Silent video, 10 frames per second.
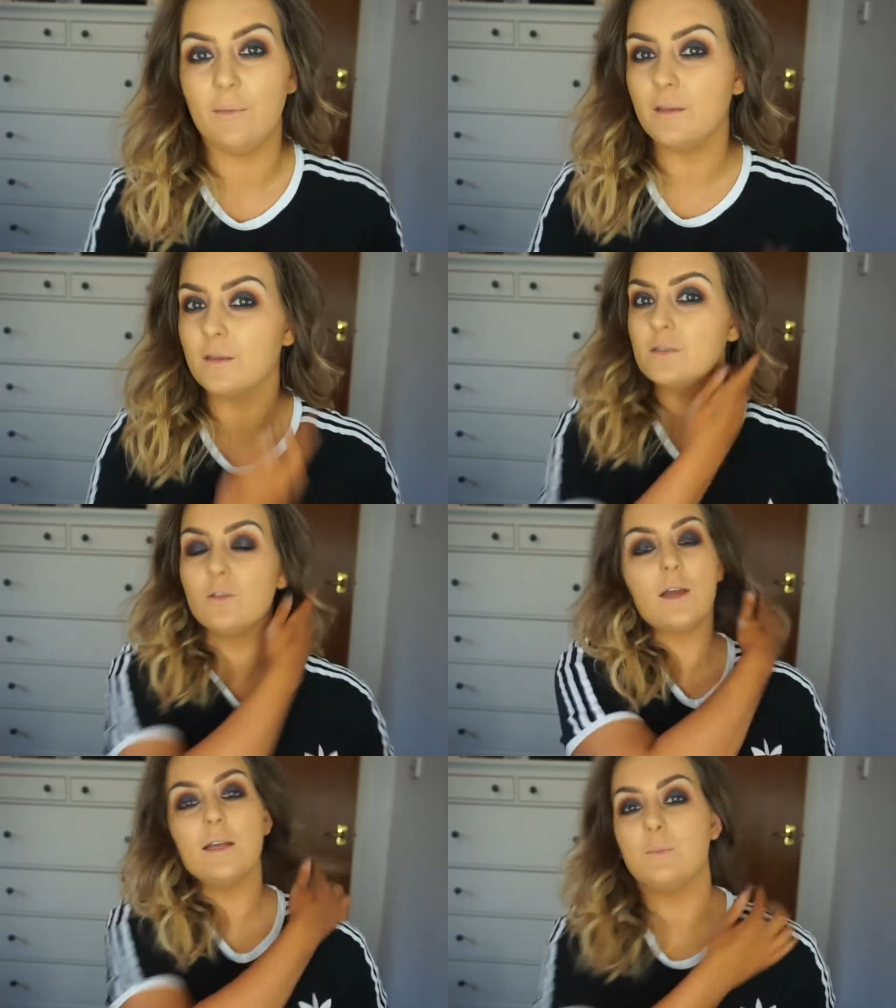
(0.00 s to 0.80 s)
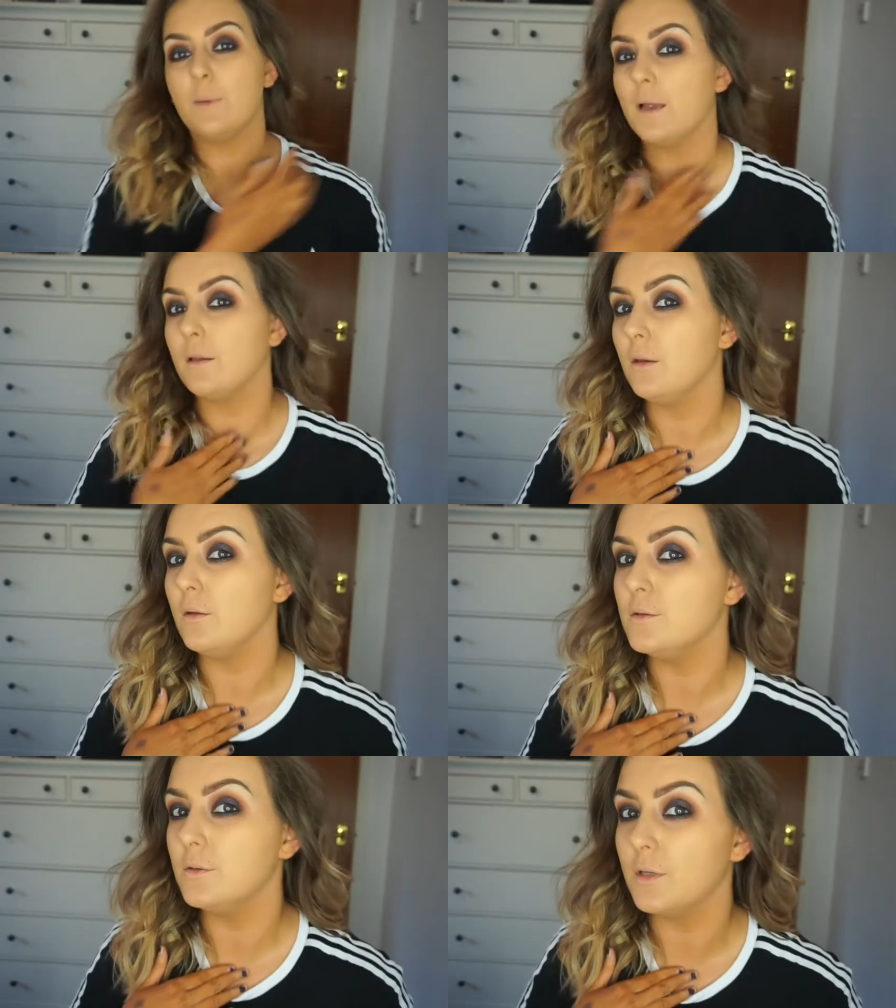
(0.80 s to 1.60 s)
That doesn't look as bad now,
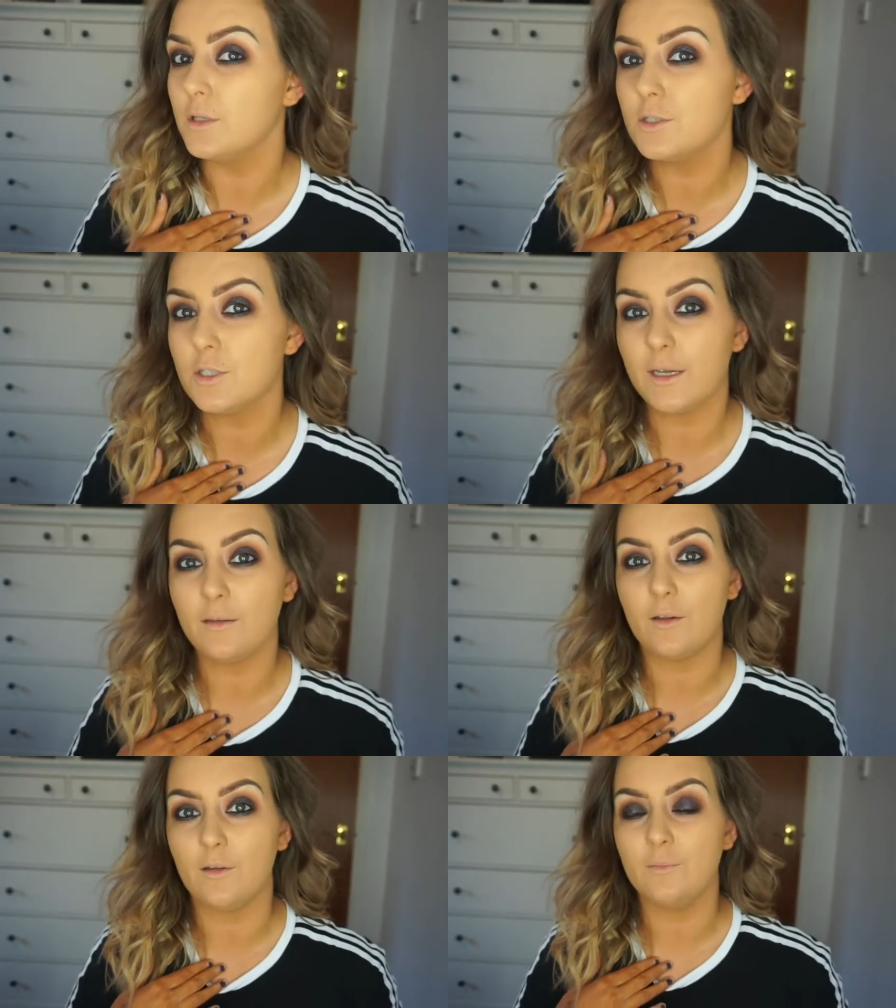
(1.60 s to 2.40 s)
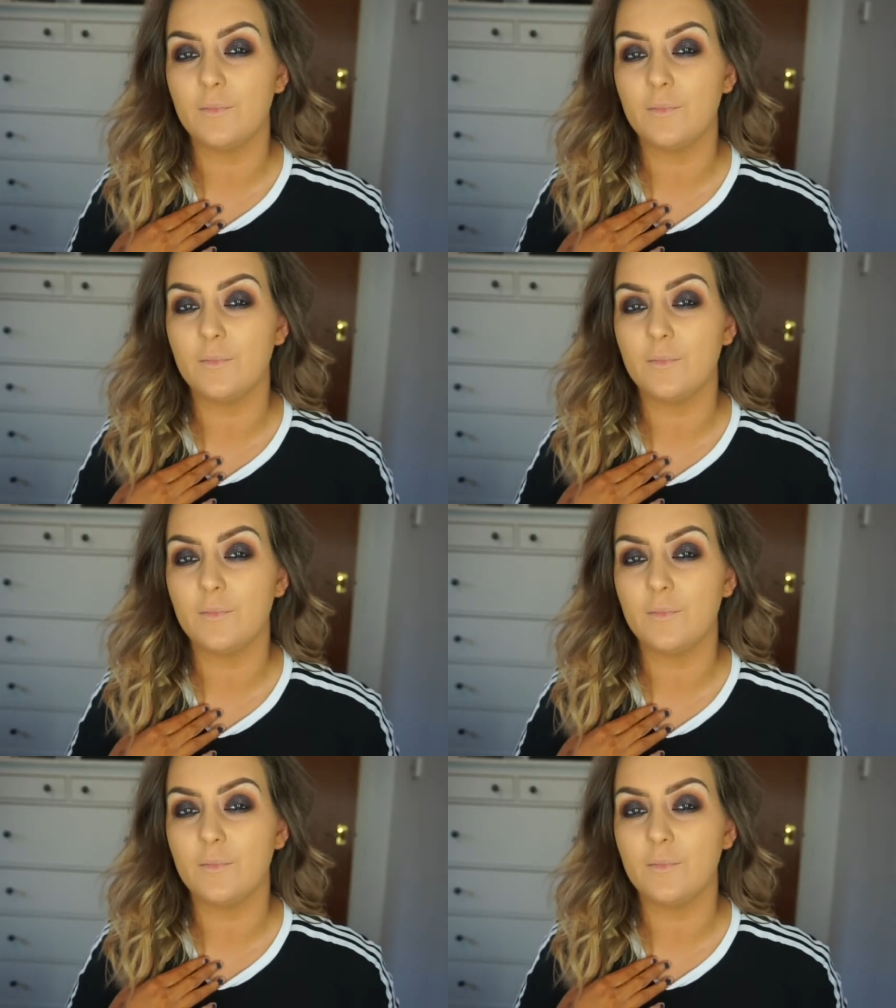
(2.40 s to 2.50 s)
so it does dry down.